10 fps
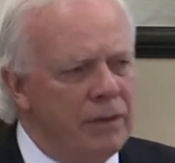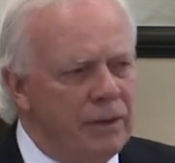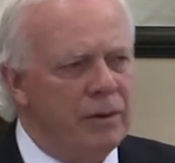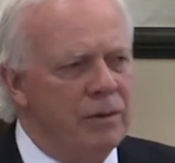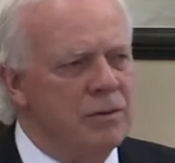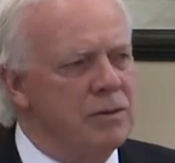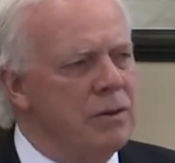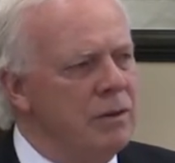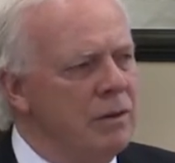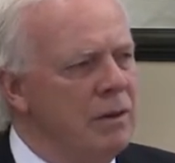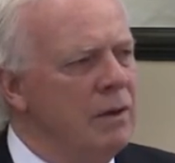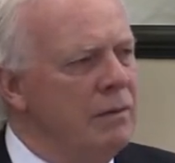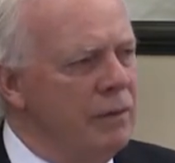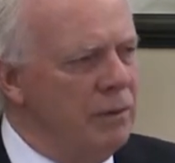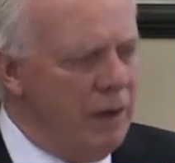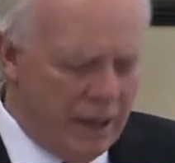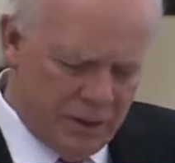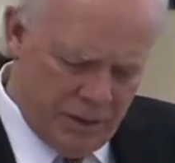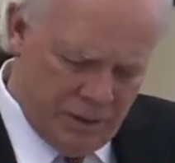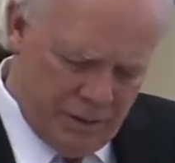thirst for
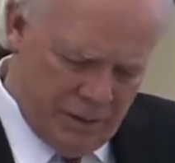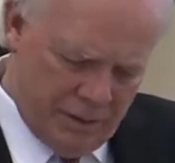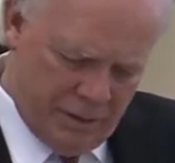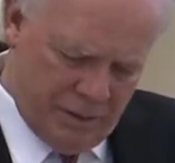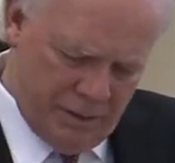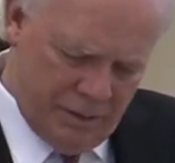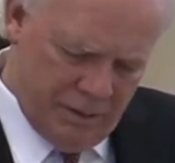righteousness.